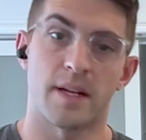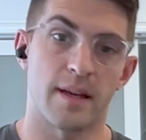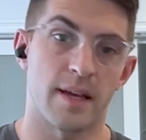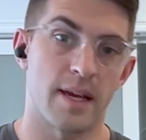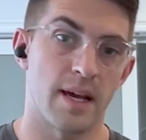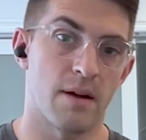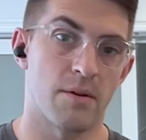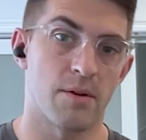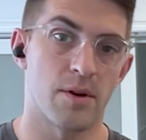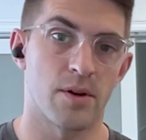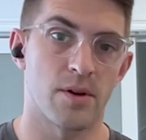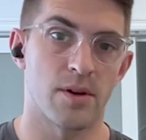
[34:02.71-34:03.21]

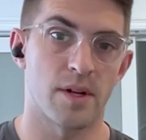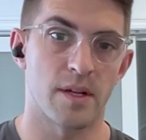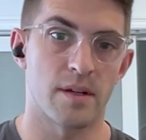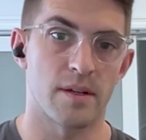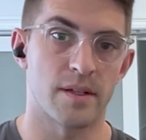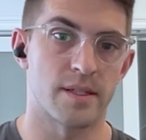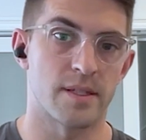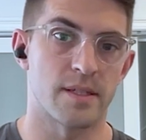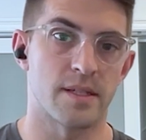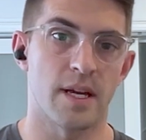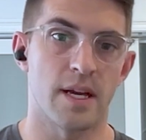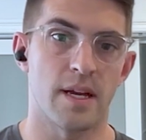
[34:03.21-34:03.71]
encountered an
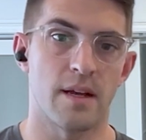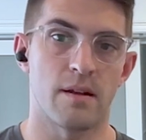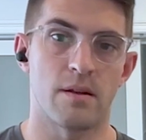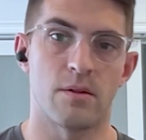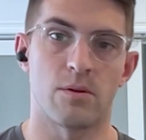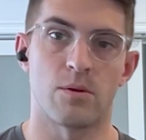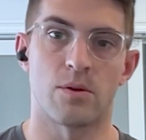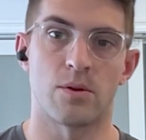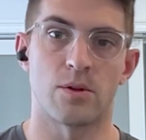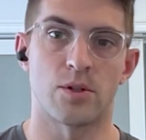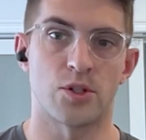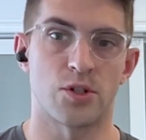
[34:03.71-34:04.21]
estate
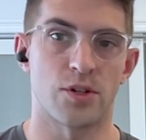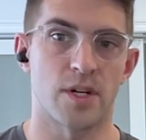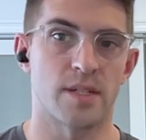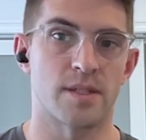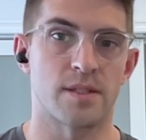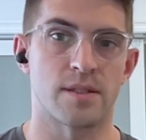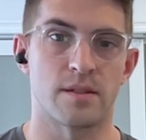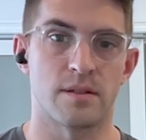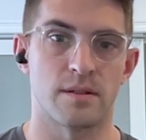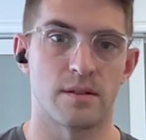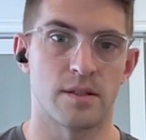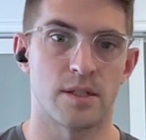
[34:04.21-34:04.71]
or
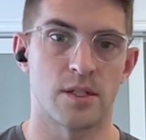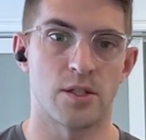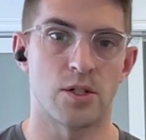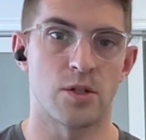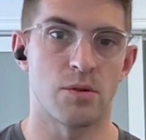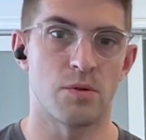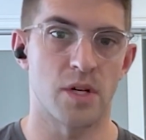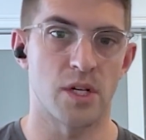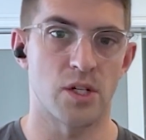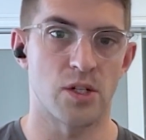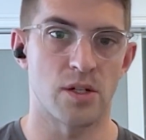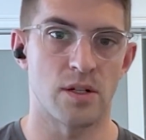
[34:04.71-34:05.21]
trust
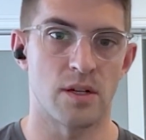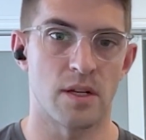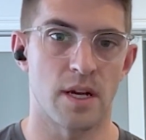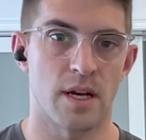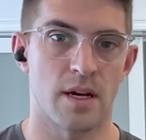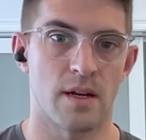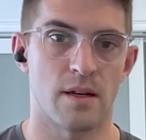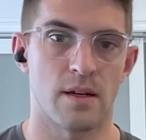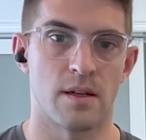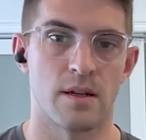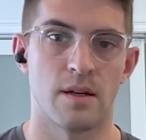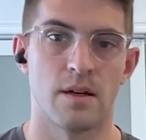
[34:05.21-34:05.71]
situation
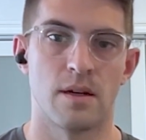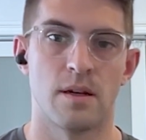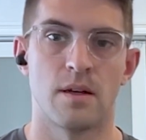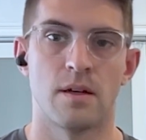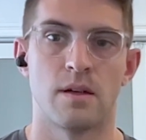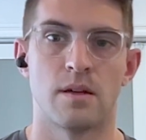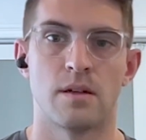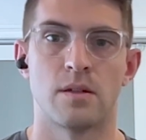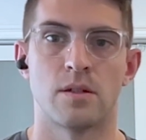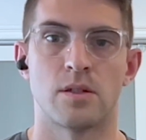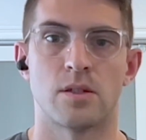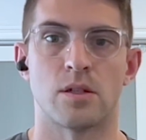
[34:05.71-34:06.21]
yet,
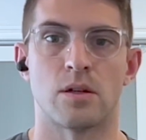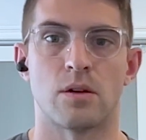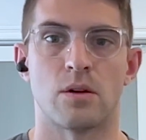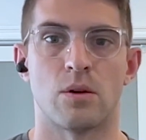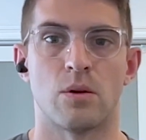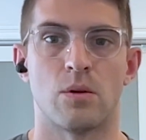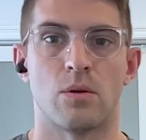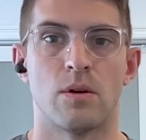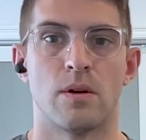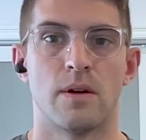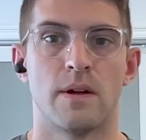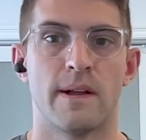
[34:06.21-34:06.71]

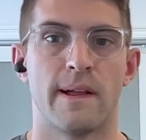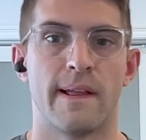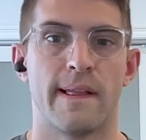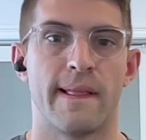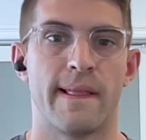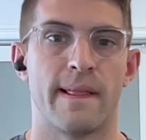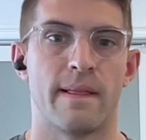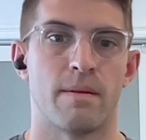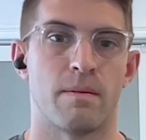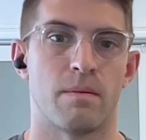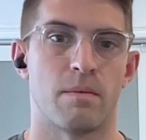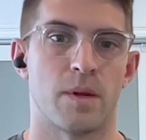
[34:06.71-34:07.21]
so
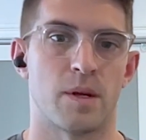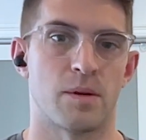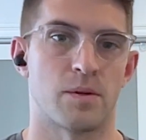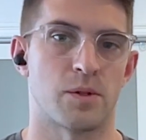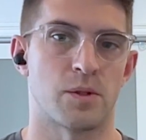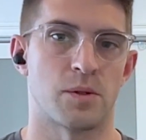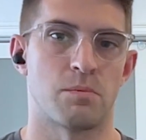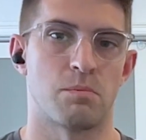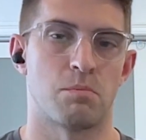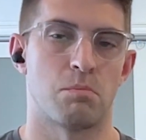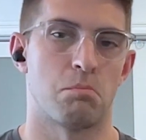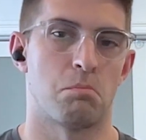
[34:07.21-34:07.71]

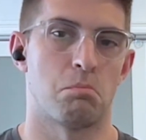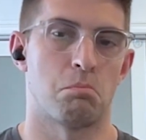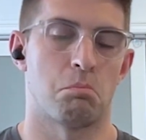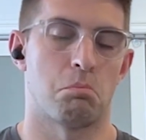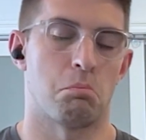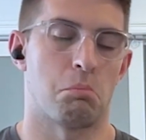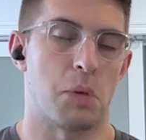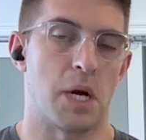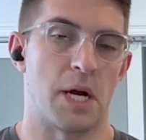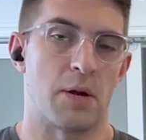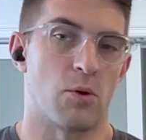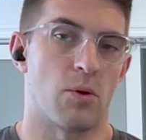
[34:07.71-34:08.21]

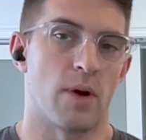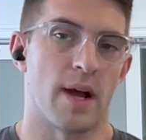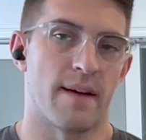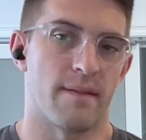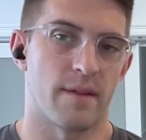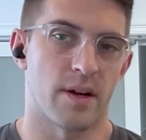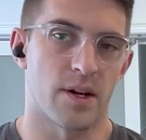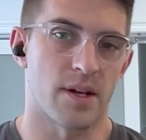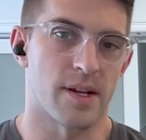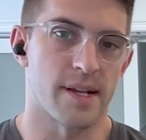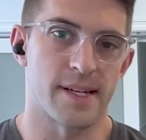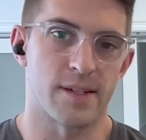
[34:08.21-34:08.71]
I don't have
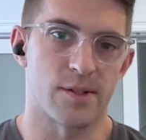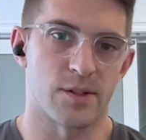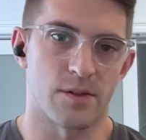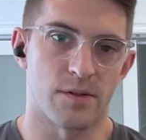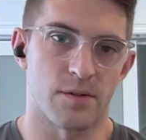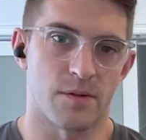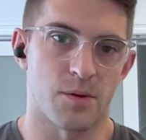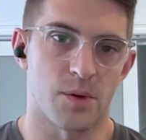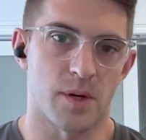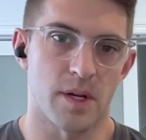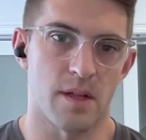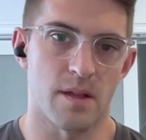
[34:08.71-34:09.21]
a good answer
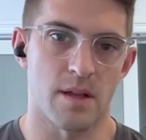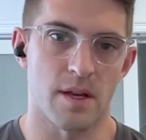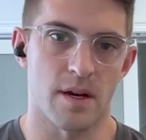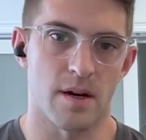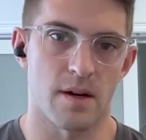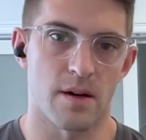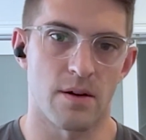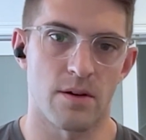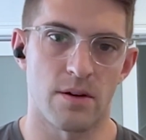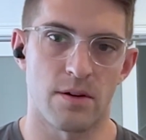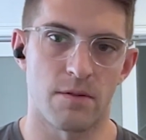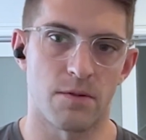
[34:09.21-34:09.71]
for you
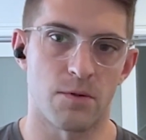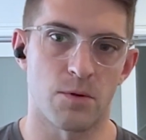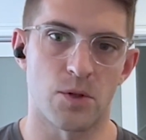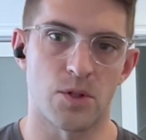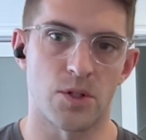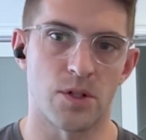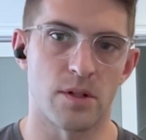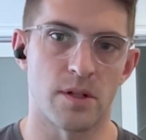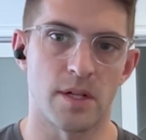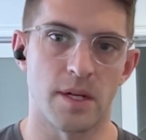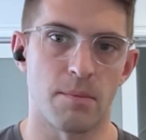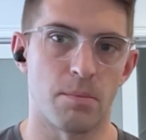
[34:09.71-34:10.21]
there,
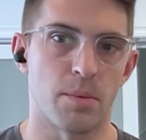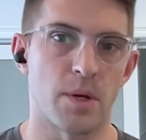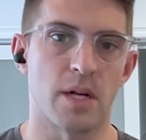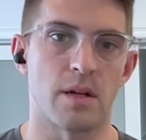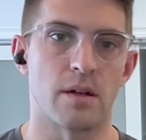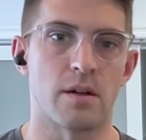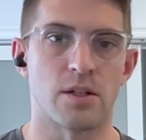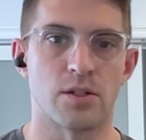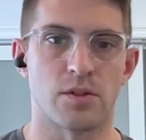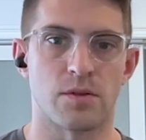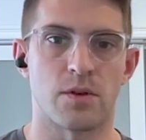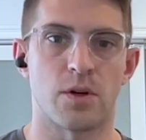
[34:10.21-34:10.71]
unfortunately.
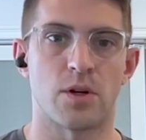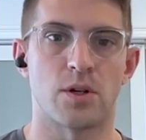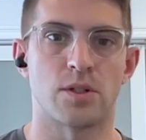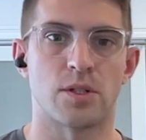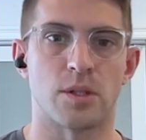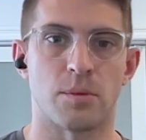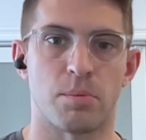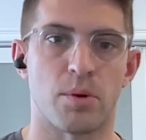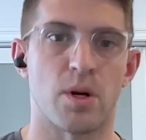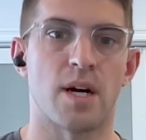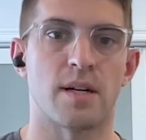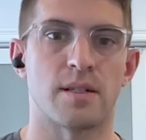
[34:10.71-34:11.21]
But as far as
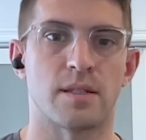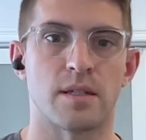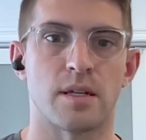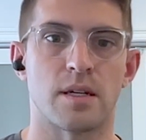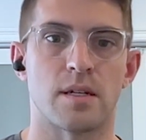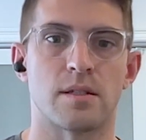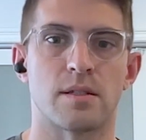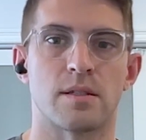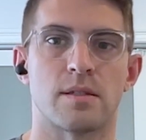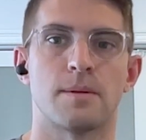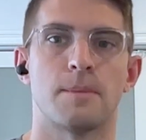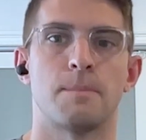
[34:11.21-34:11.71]
the
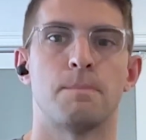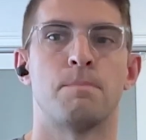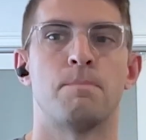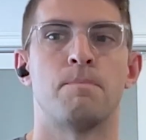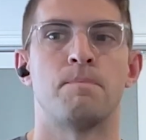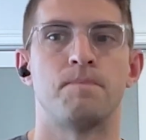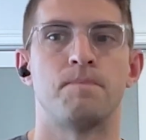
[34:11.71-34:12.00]
process,